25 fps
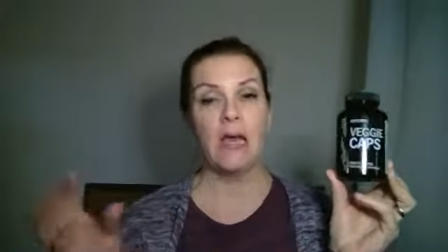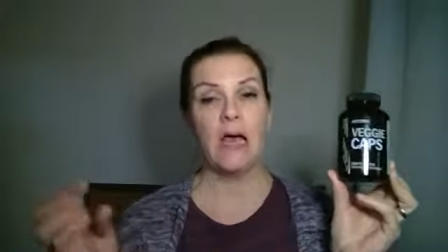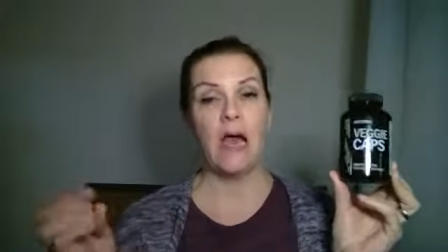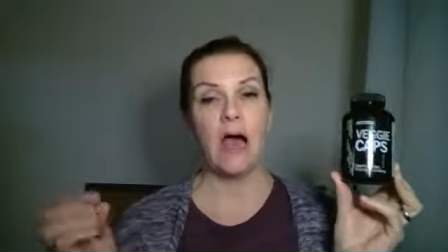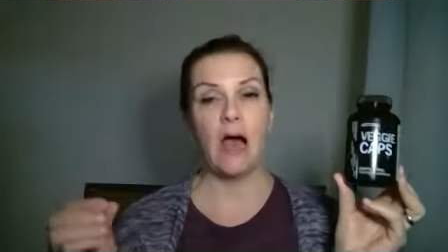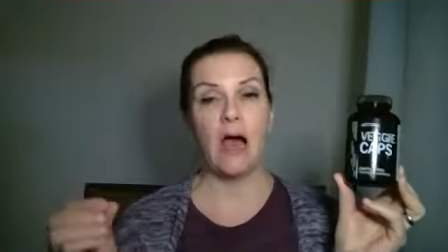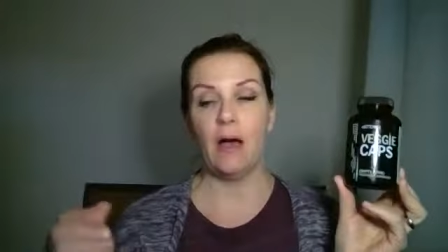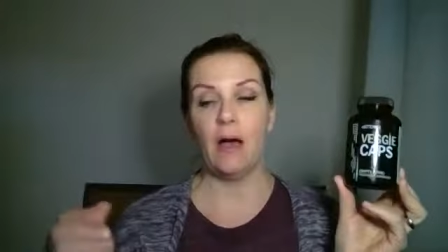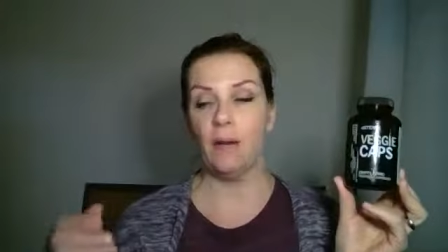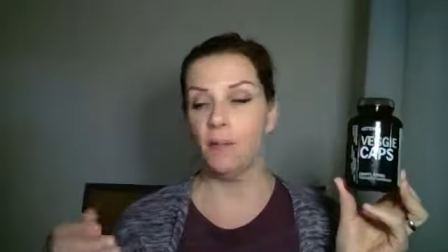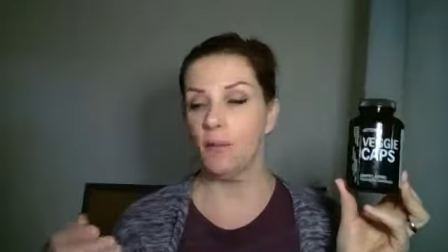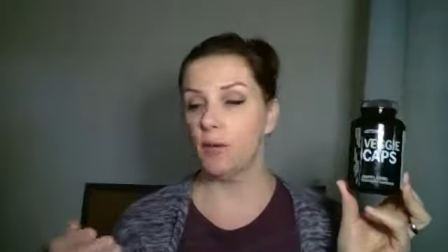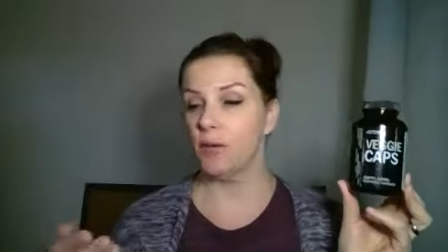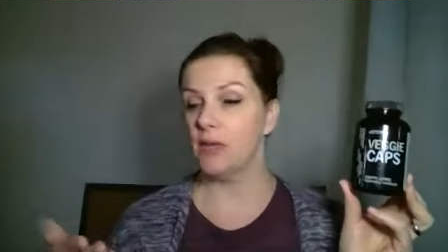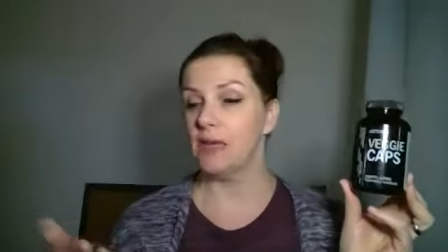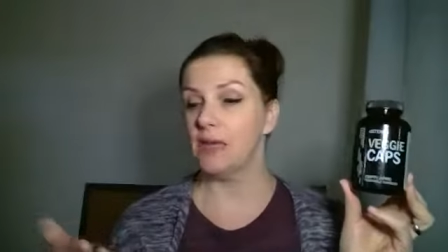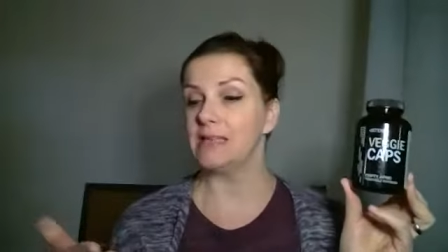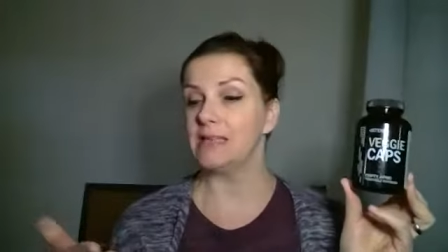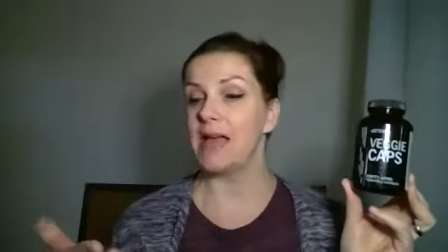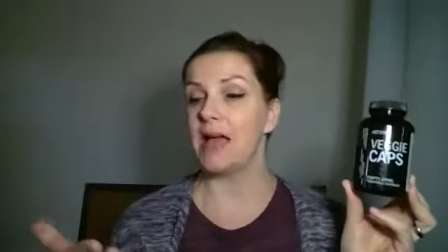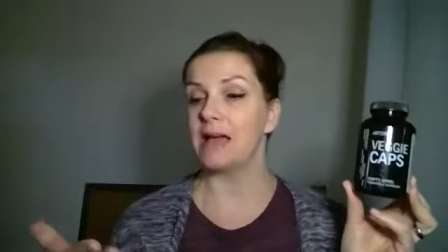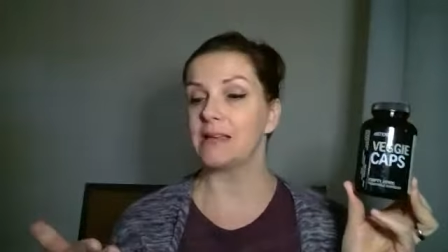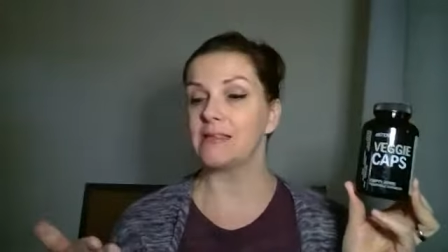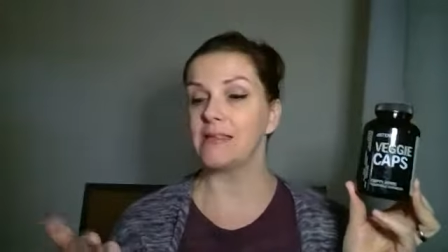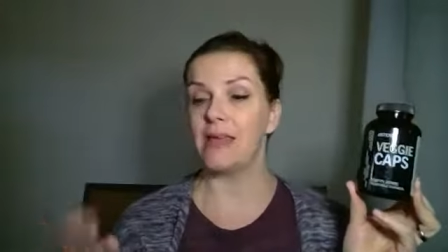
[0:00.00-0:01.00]
or the
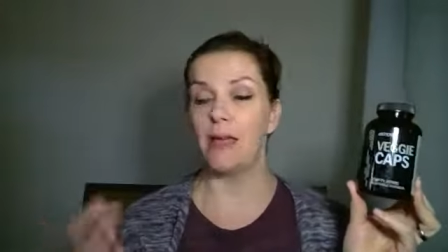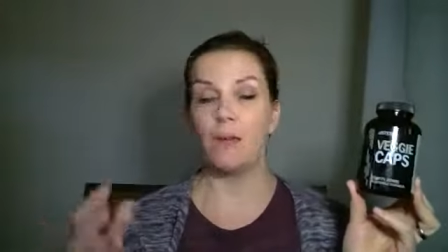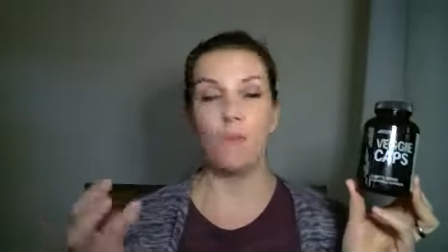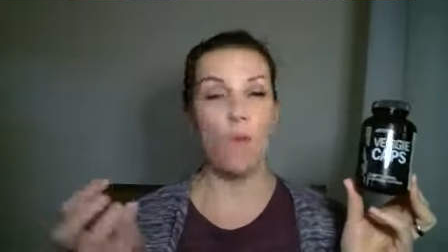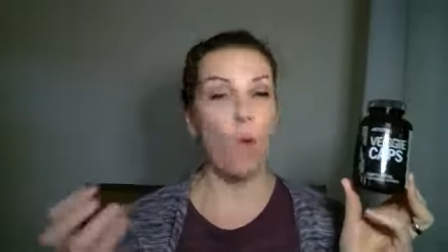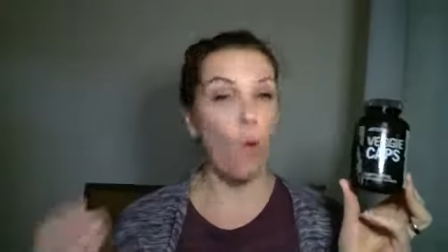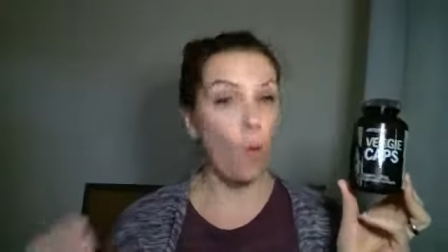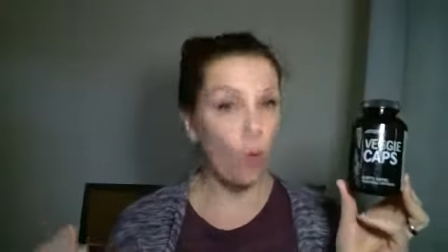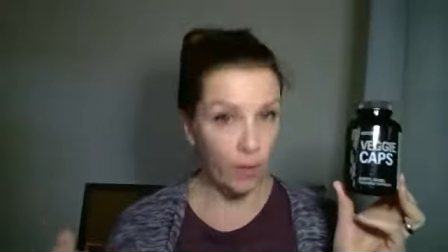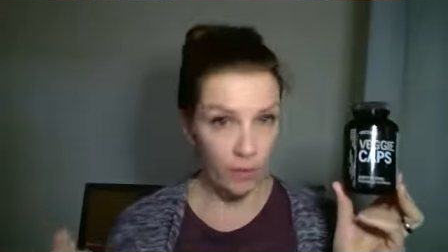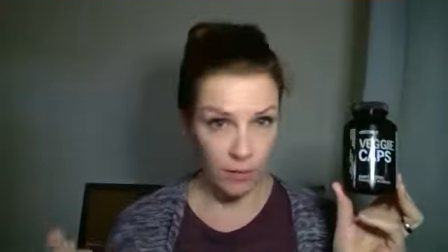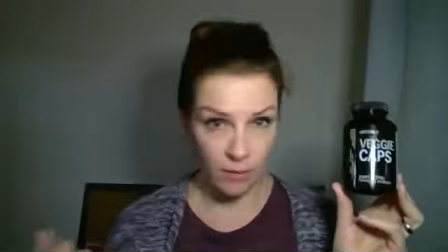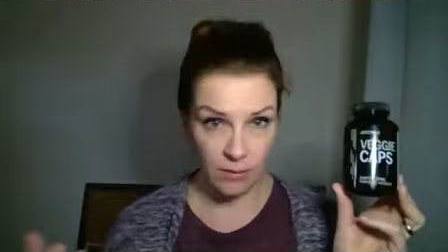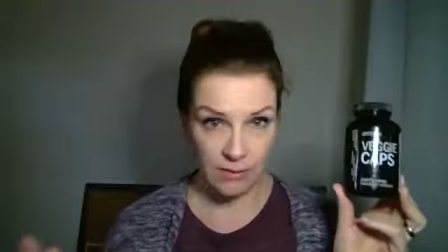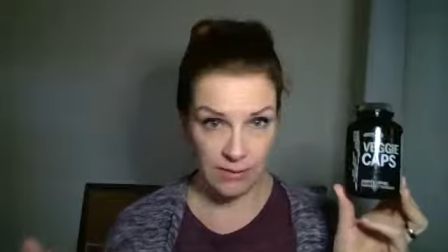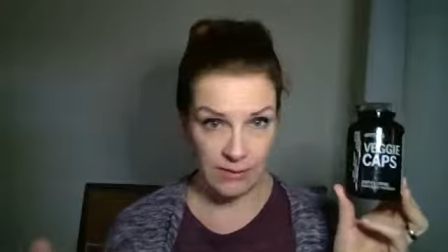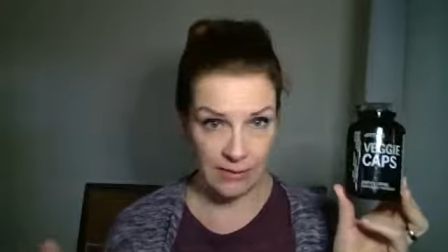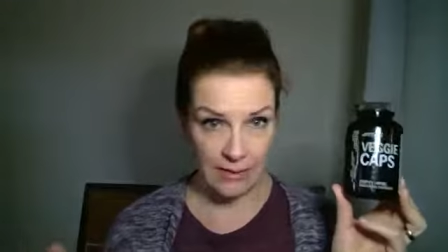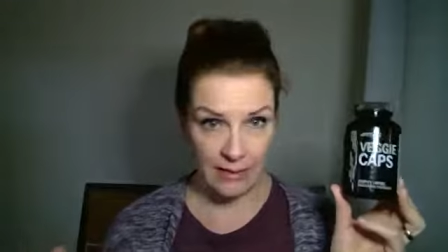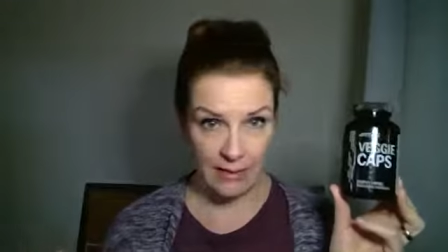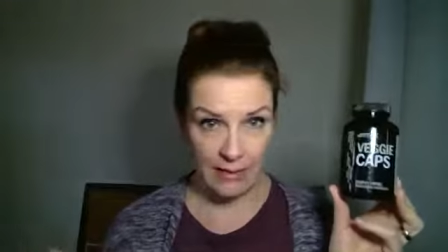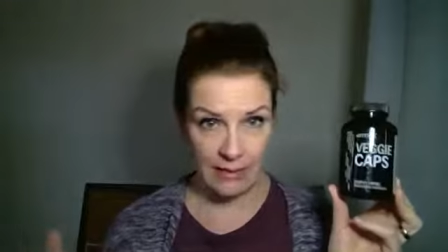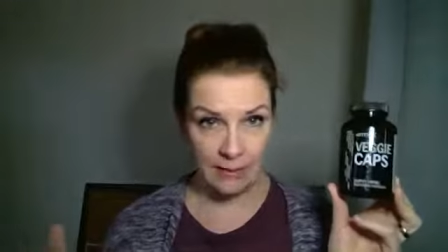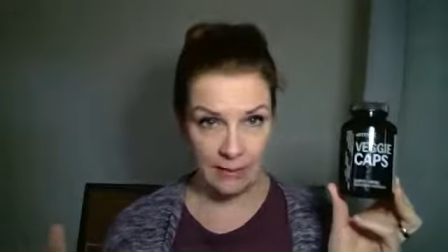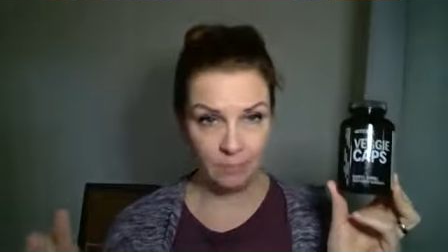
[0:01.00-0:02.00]
exact same oils
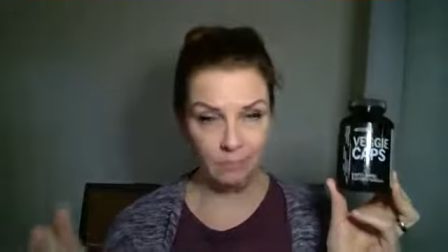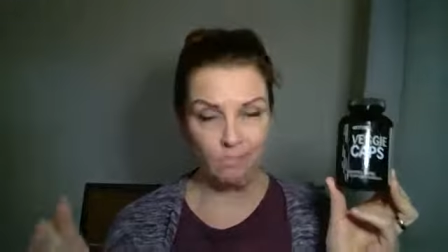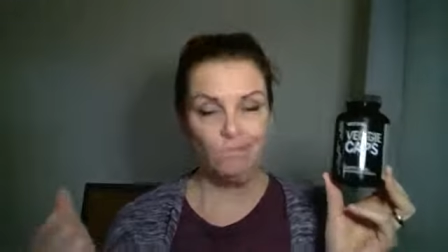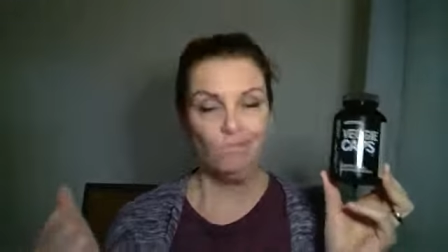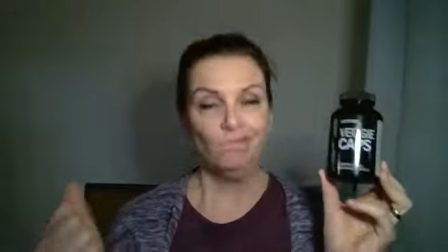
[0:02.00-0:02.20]
in it,